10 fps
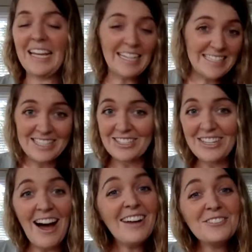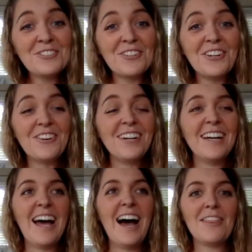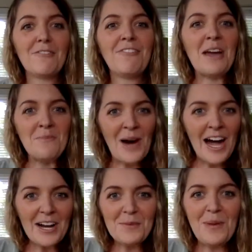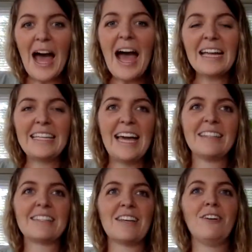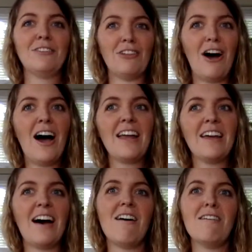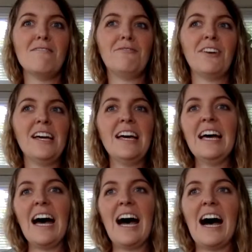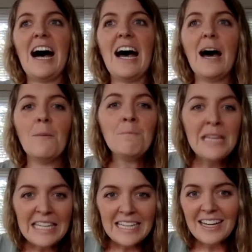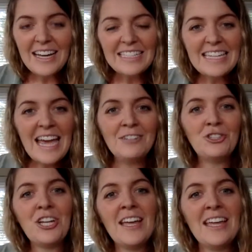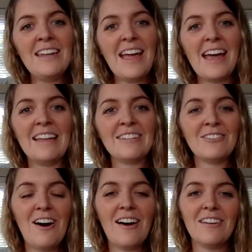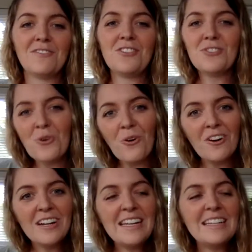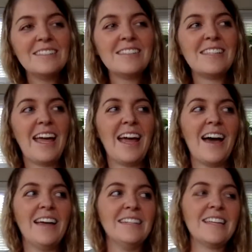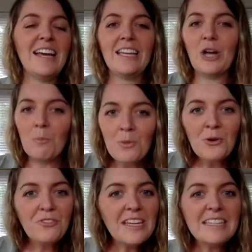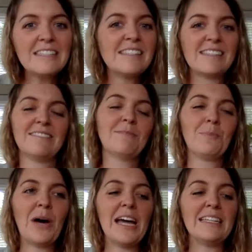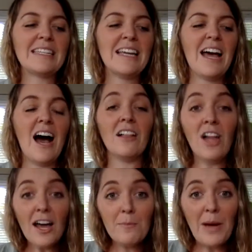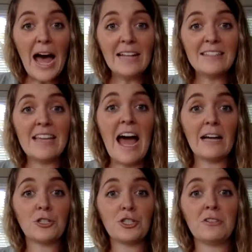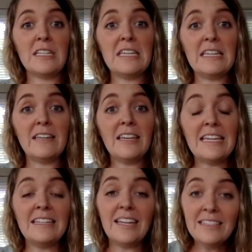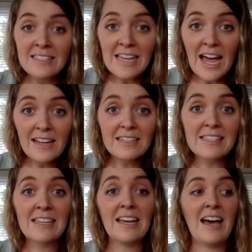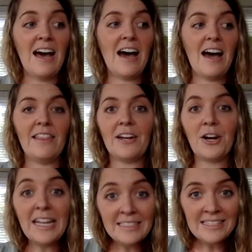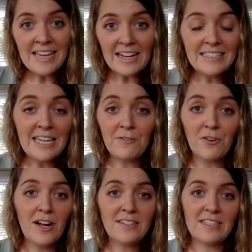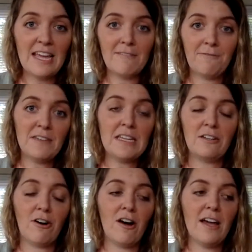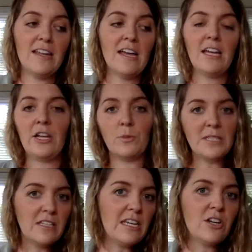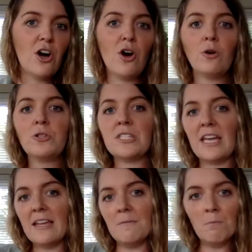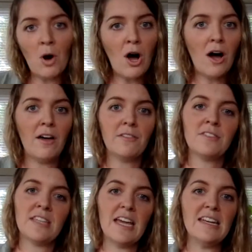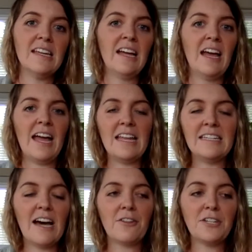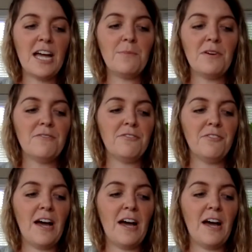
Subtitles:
That's not true. The vampire bat gets a lot of media attention and a lot of stories and movies, but a lot of bats actually eat insects. They're insectivorous. They feed on mosquitoes and moths and other type of